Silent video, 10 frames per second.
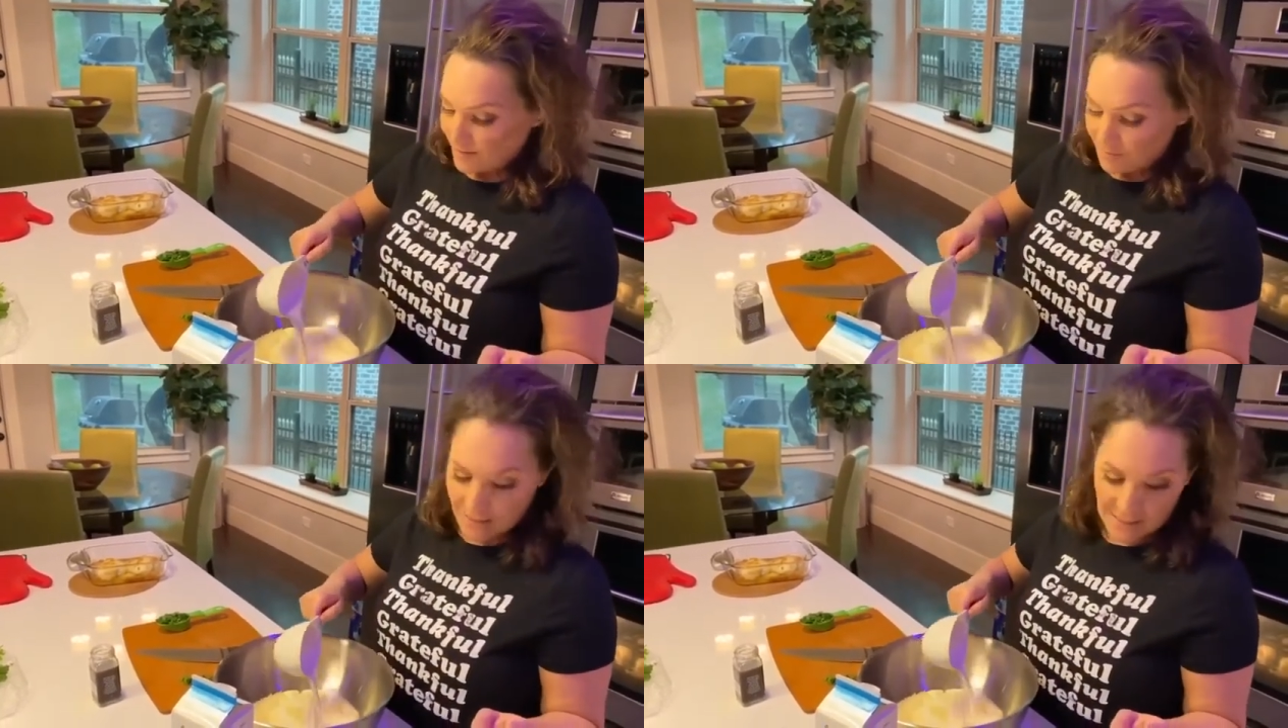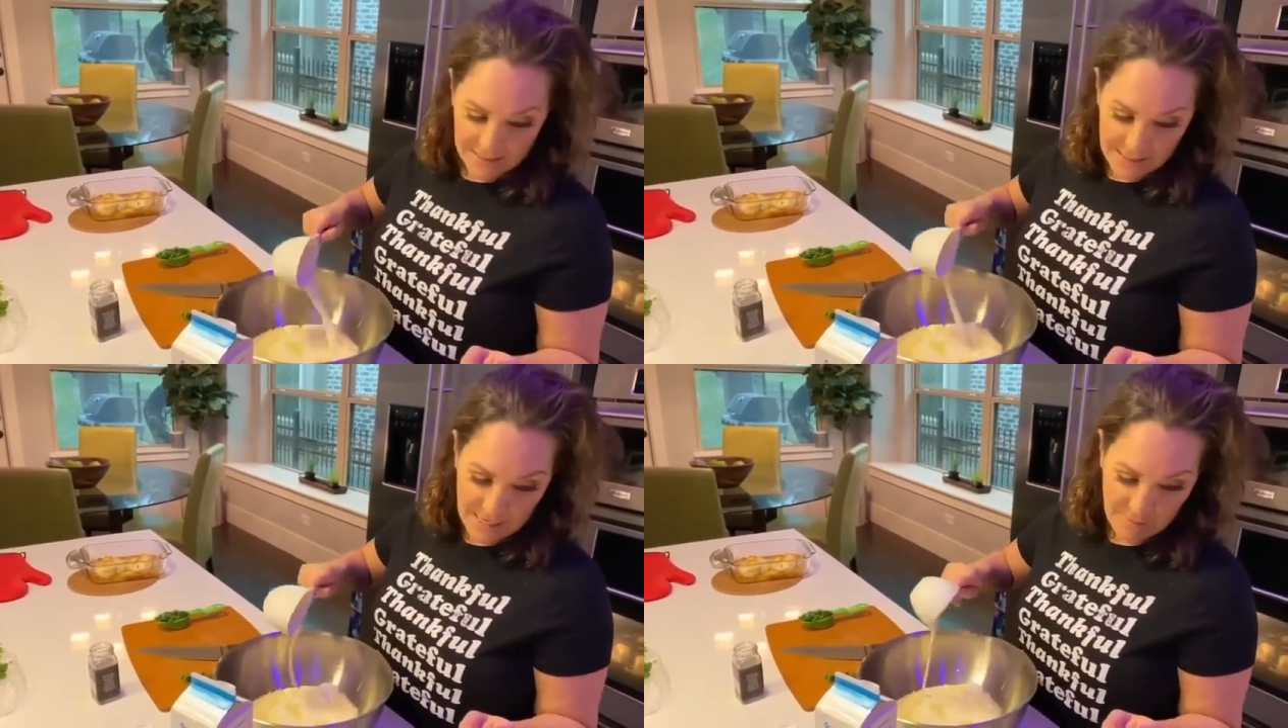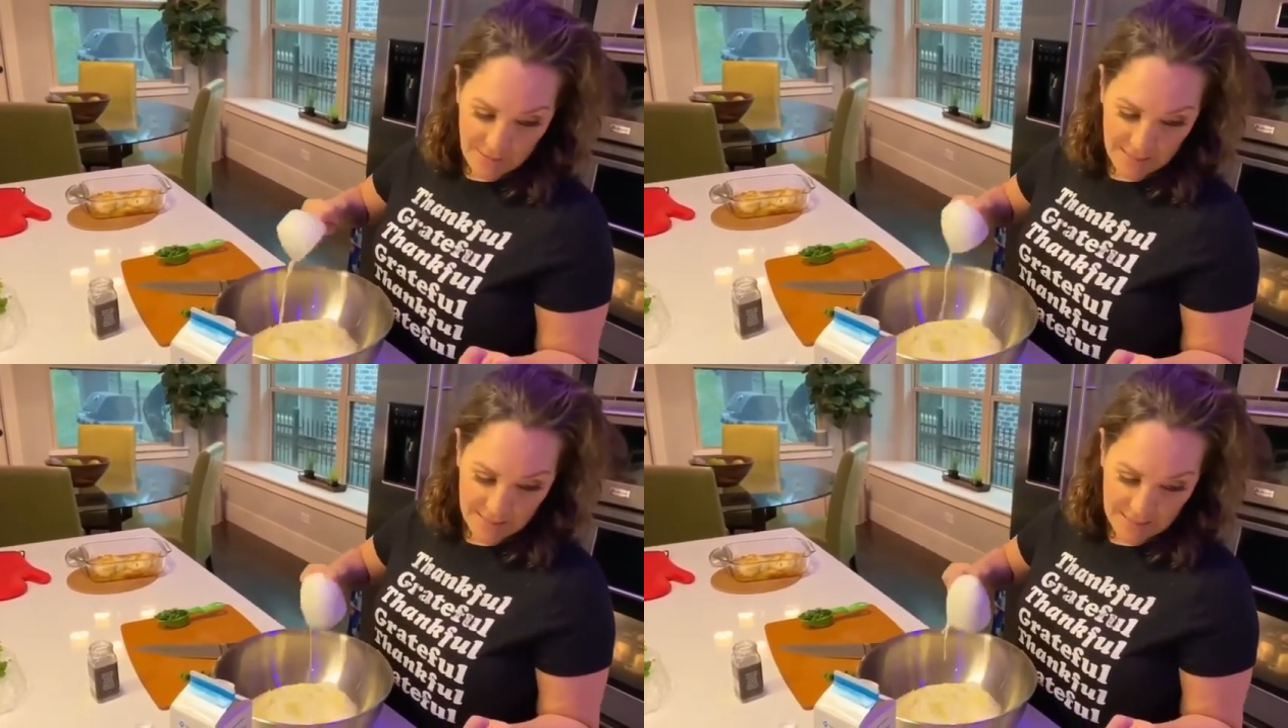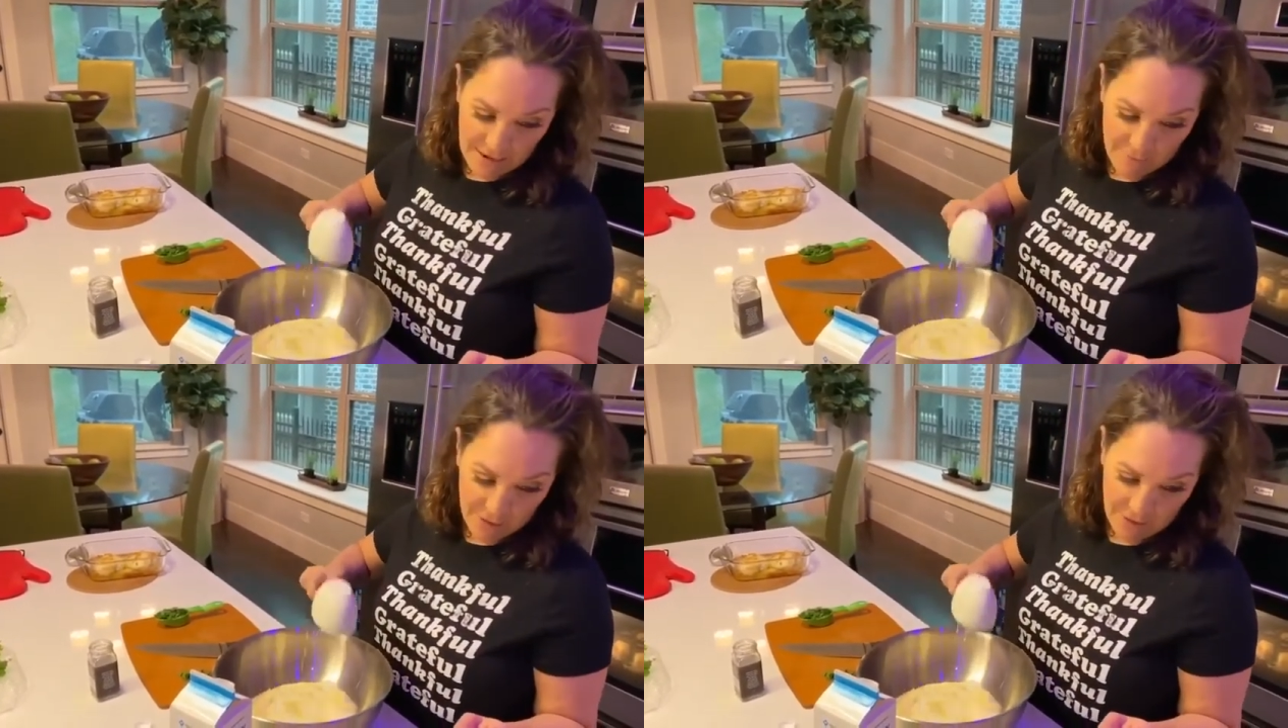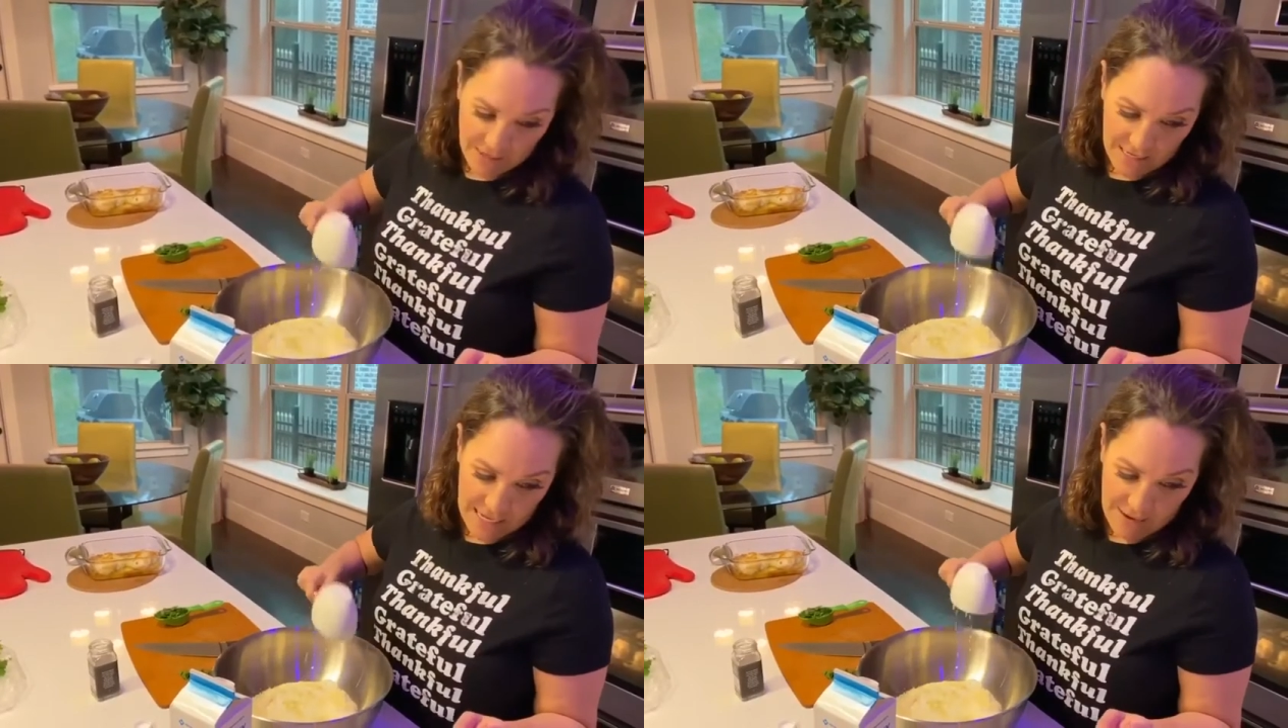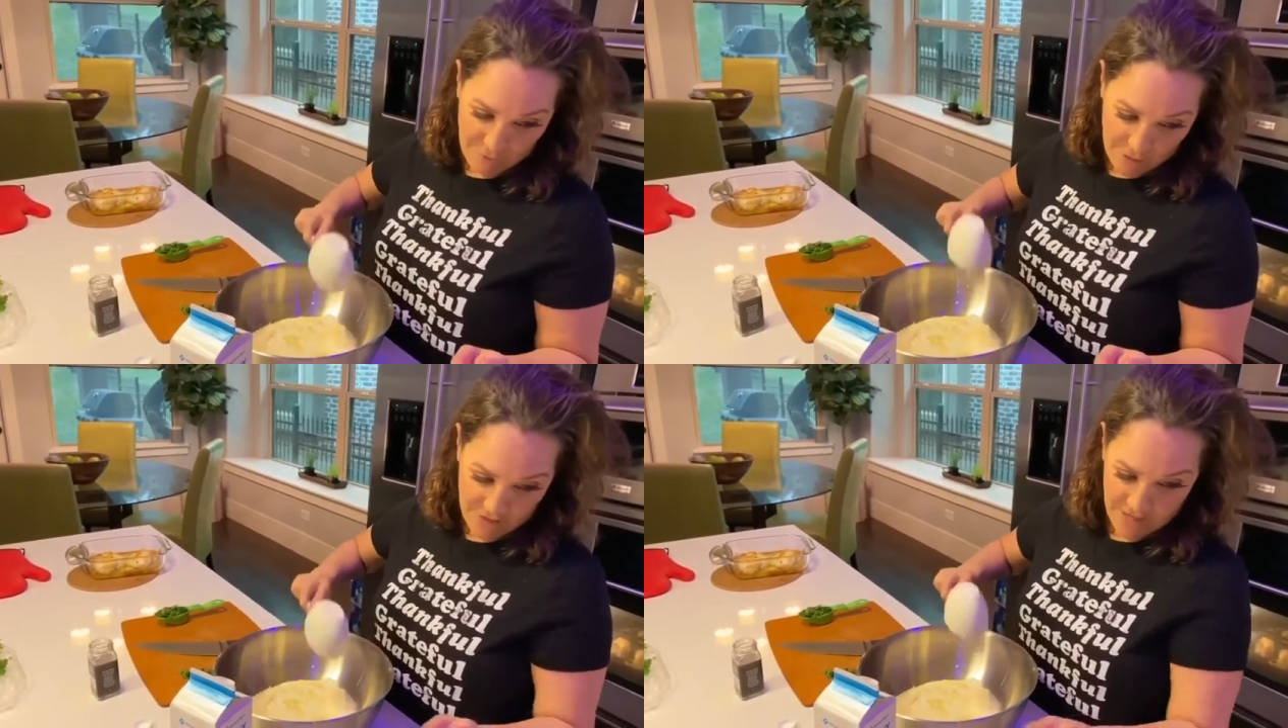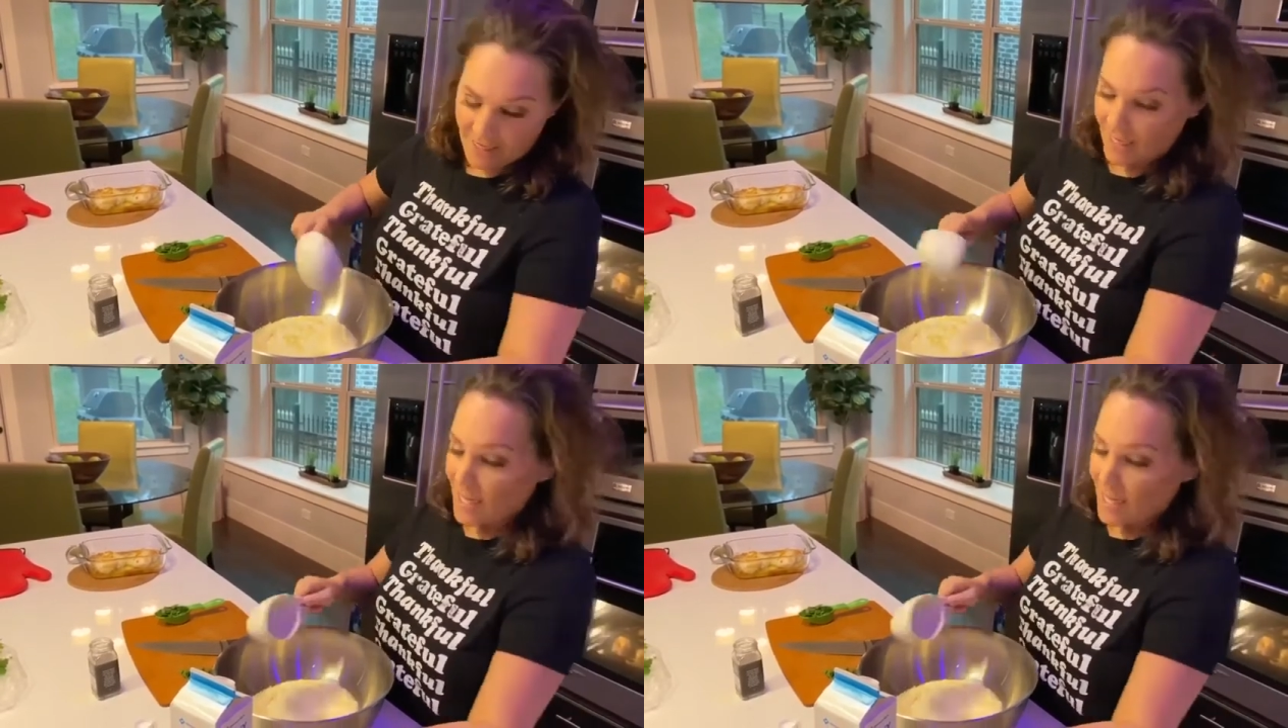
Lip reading: because it makes everything, everything.